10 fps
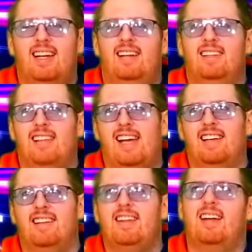Like
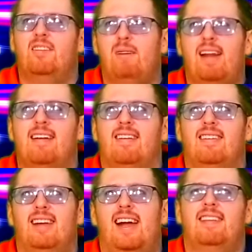us on Twitter
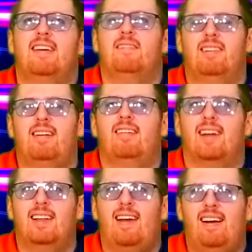at Tim Show
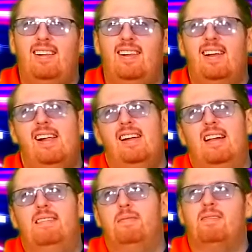and Tell. And
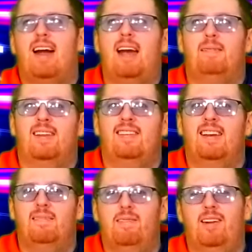subscribe to
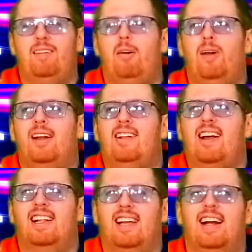Tim Show and
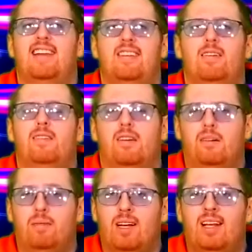Tell on YouTube.
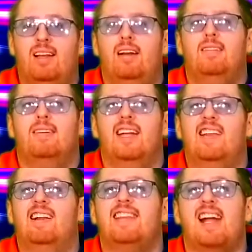So
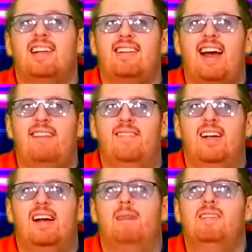until next time,
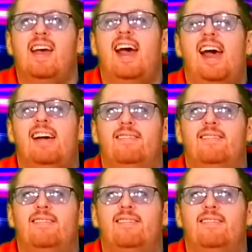I'm Tim.